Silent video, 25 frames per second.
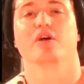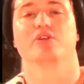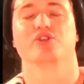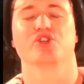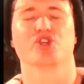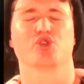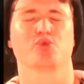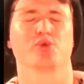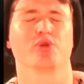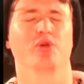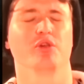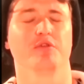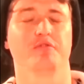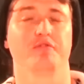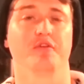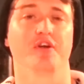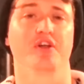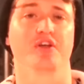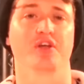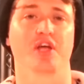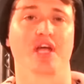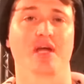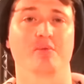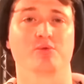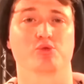And just when all the fun
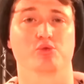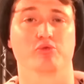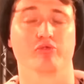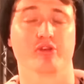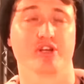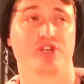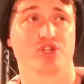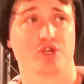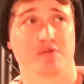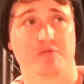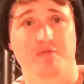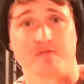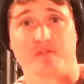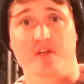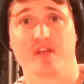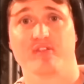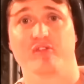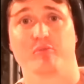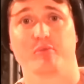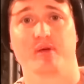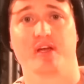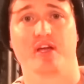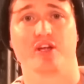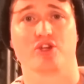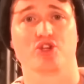and games were reaching
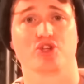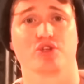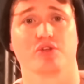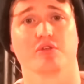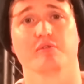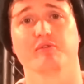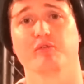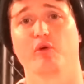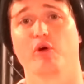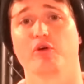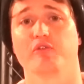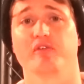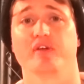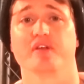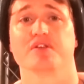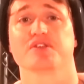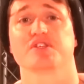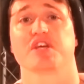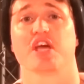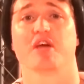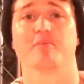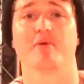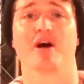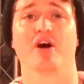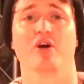fever pitch, the Vaudevillains
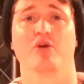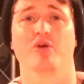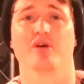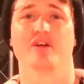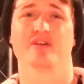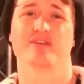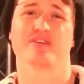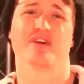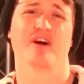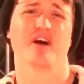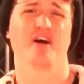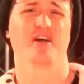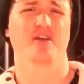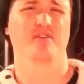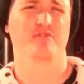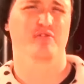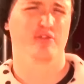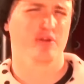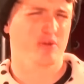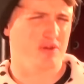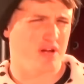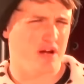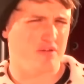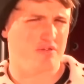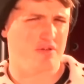came out and kind of
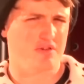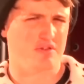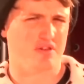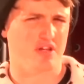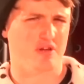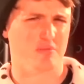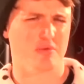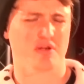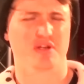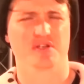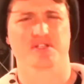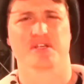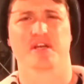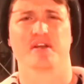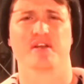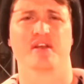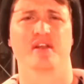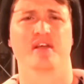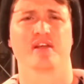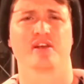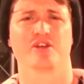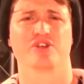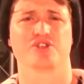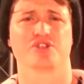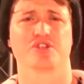ruined everything because Aiden
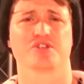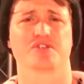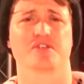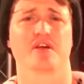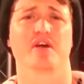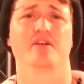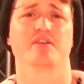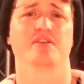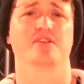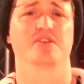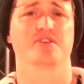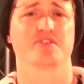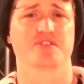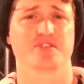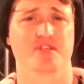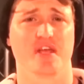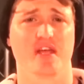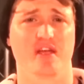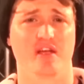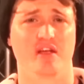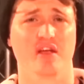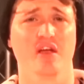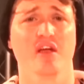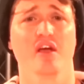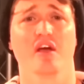English decided to
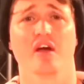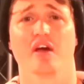sing.